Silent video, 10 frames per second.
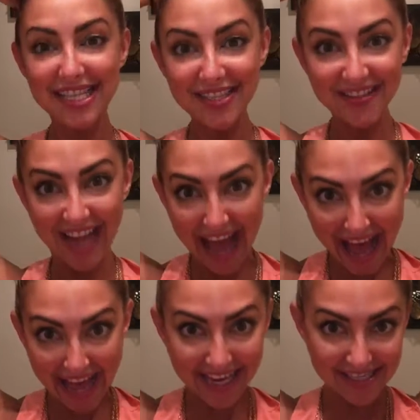little
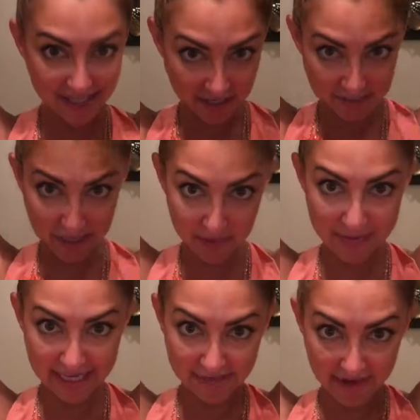guy is gonna be your
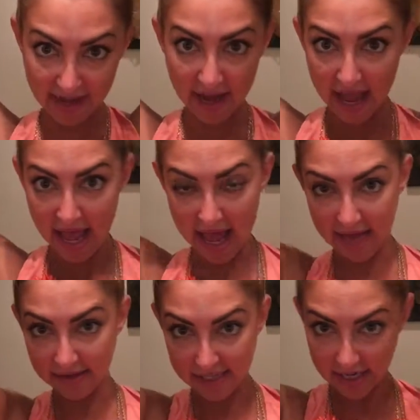best friend.
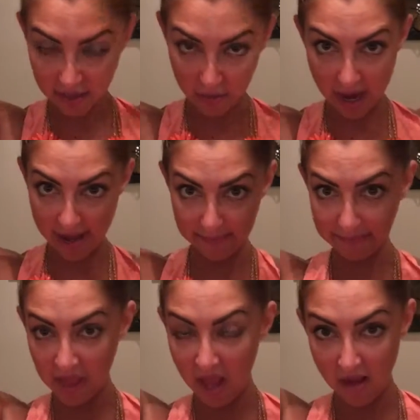And I'll tell you what,
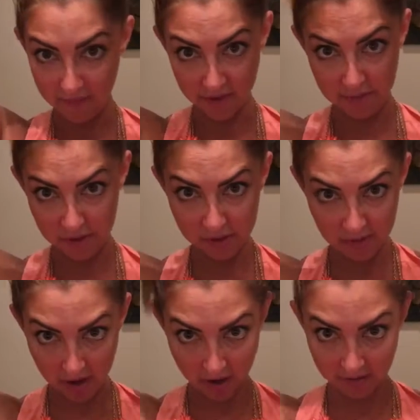for the most
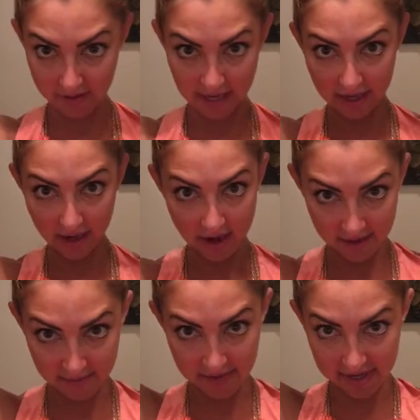part, they
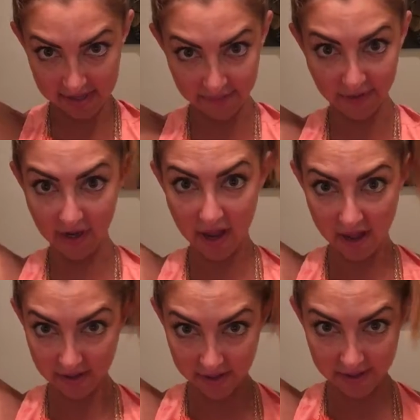come in different
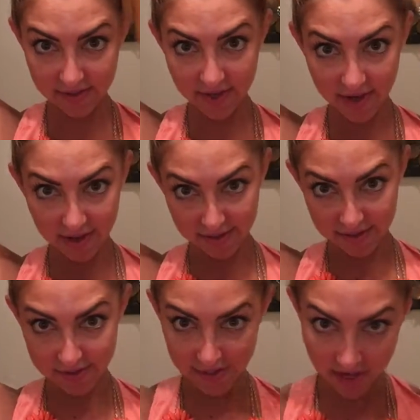colors.
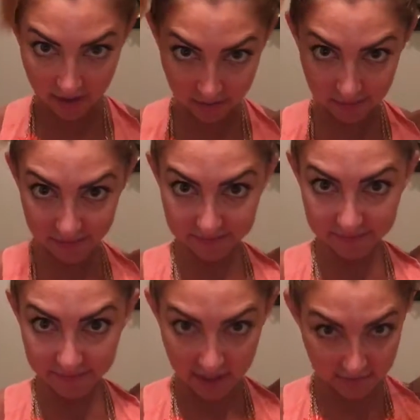So,
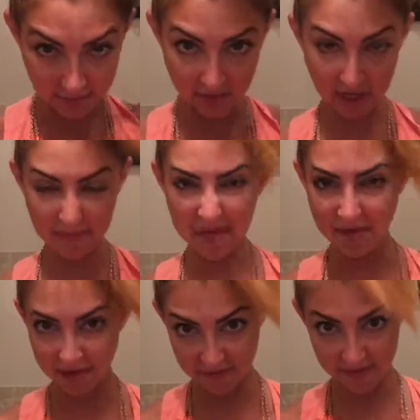if you're like me
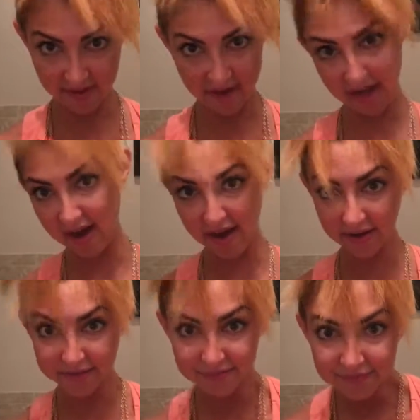and you have thin
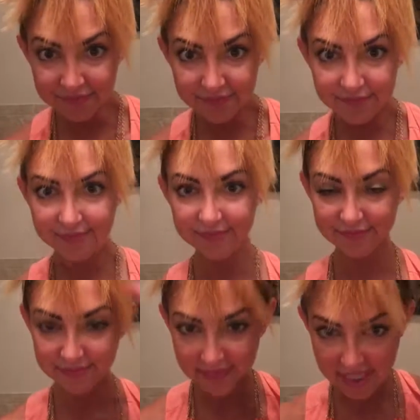hair,
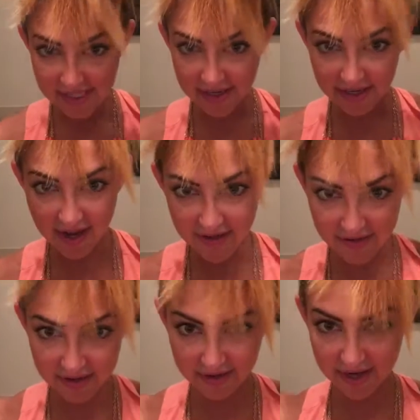it's gonna
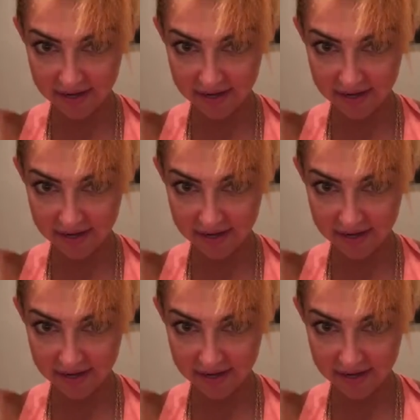cover.